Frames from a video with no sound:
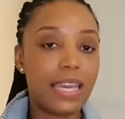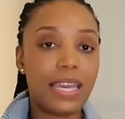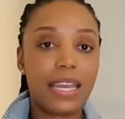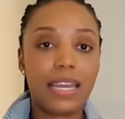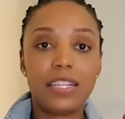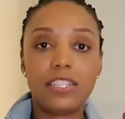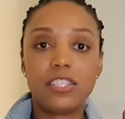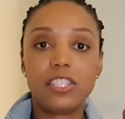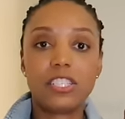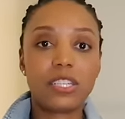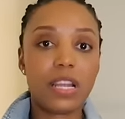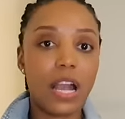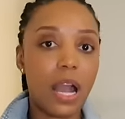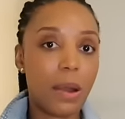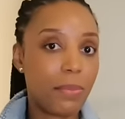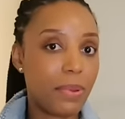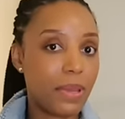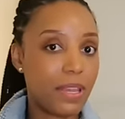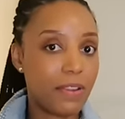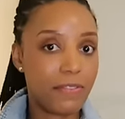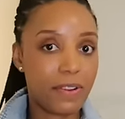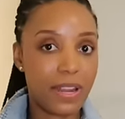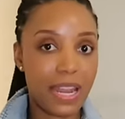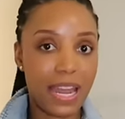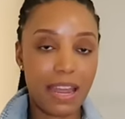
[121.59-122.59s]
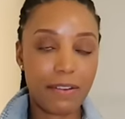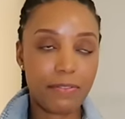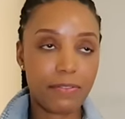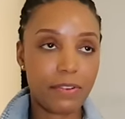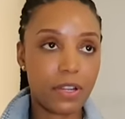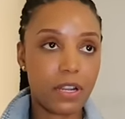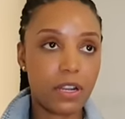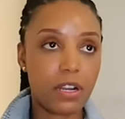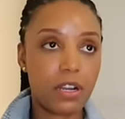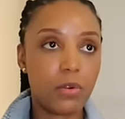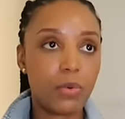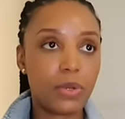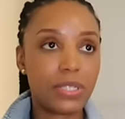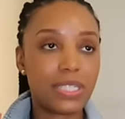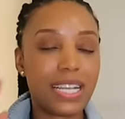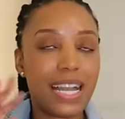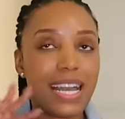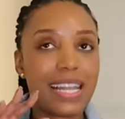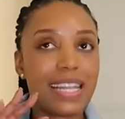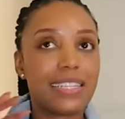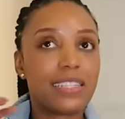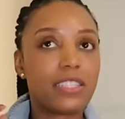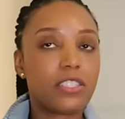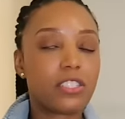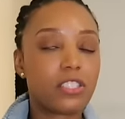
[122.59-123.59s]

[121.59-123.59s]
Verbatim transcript: and shopping for Africa, which kind of